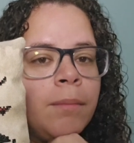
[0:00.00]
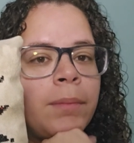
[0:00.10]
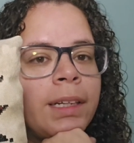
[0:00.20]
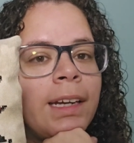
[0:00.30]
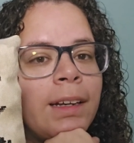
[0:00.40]

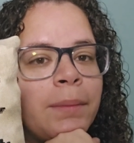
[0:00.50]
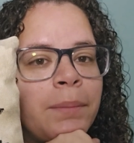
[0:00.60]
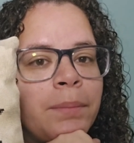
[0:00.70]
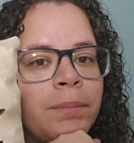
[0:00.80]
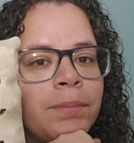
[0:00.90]
But yeah,
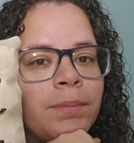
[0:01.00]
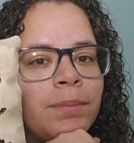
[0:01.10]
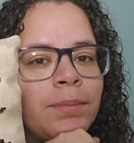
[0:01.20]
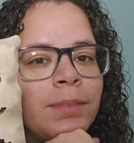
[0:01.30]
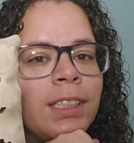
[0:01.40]

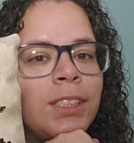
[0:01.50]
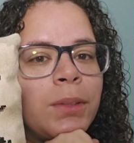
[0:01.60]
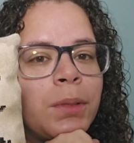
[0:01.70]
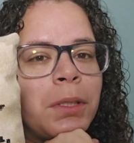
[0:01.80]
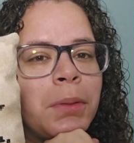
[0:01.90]
he's
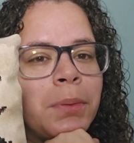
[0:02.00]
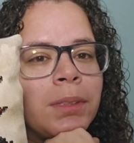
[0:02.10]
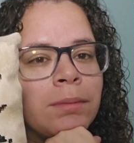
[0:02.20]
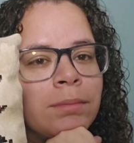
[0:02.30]
so cute.